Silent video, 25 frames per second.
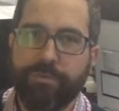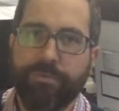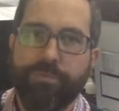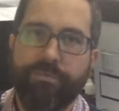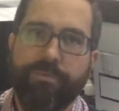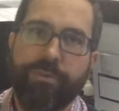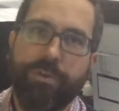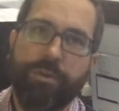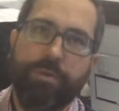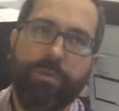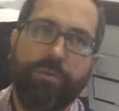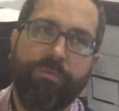to
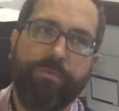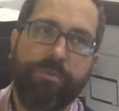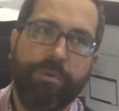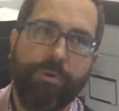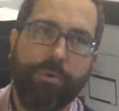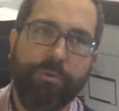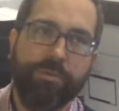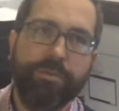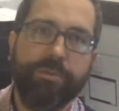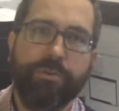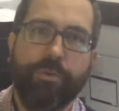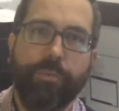video
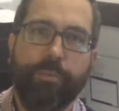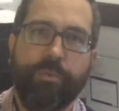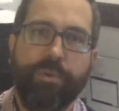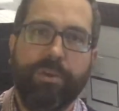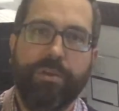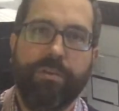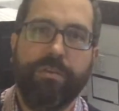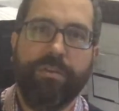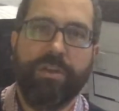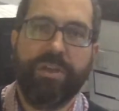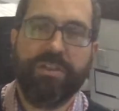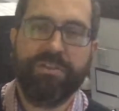fluoroscopy
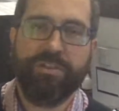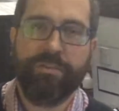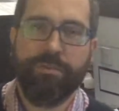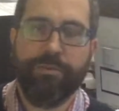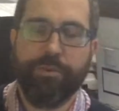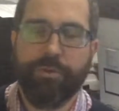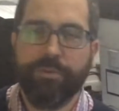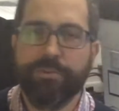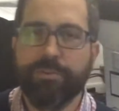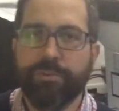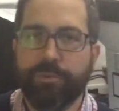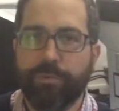and
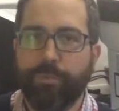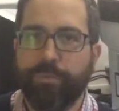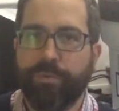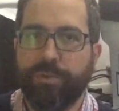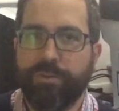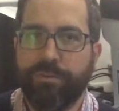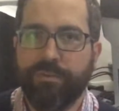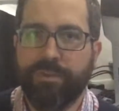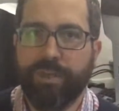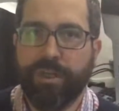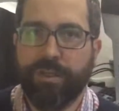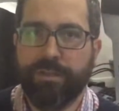
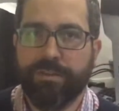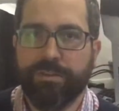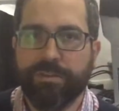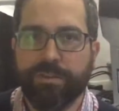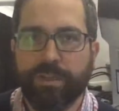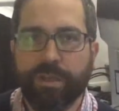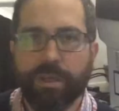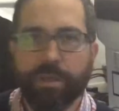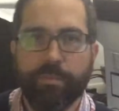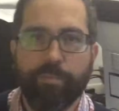nasendoscopy that